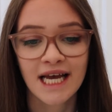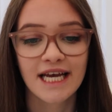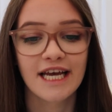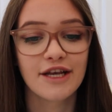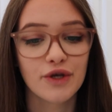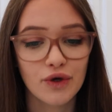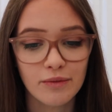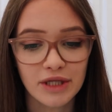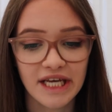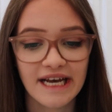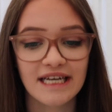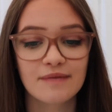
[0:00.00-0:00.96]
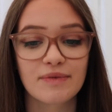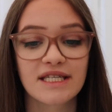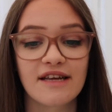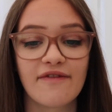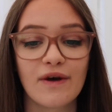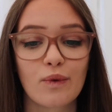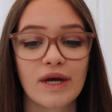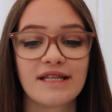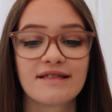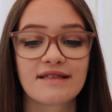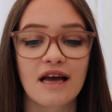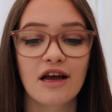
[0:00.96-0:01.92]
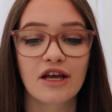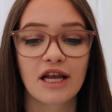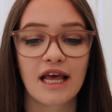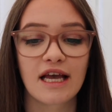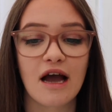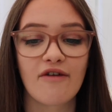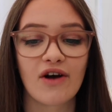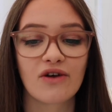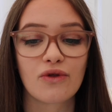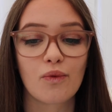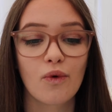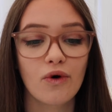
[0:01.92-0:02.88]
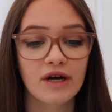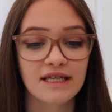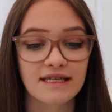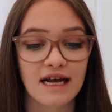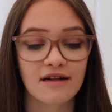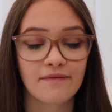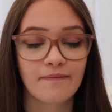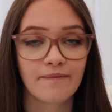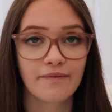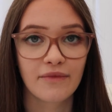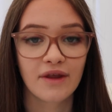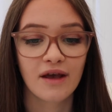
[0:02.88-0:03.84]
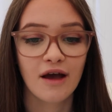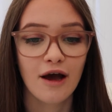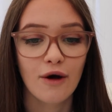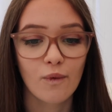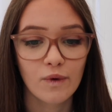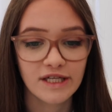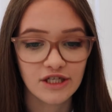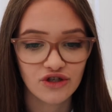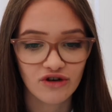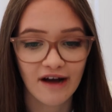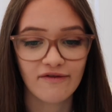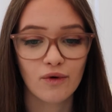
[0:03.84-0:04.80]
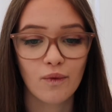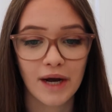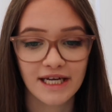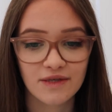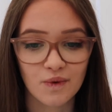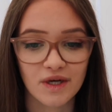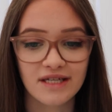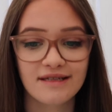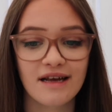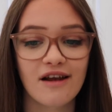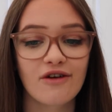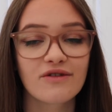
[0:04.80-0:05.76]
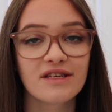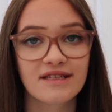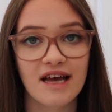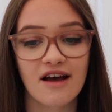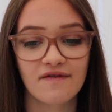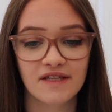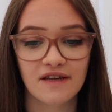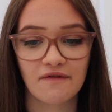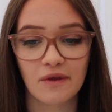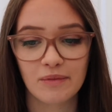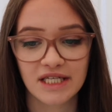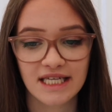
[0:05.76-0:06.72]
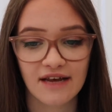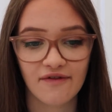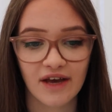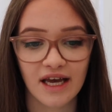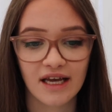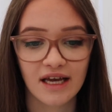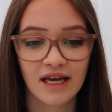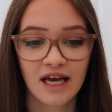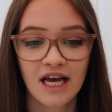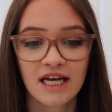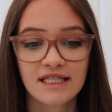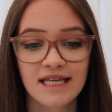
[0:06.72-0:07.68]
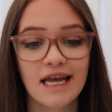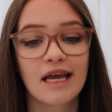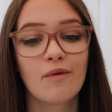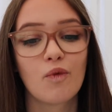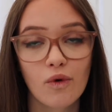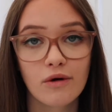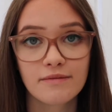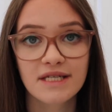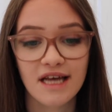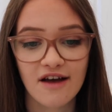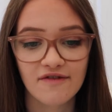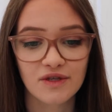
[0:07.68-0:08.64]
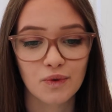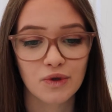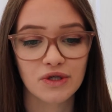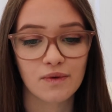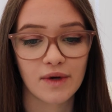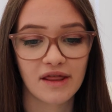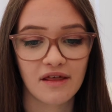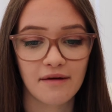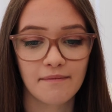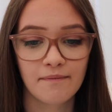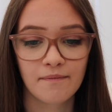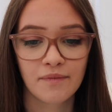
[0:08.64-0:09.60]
In normal years, Pacific winds circulate around the Walker Cell. Winds travel westwards along the surface of the Pacific, taking warm surface water with them.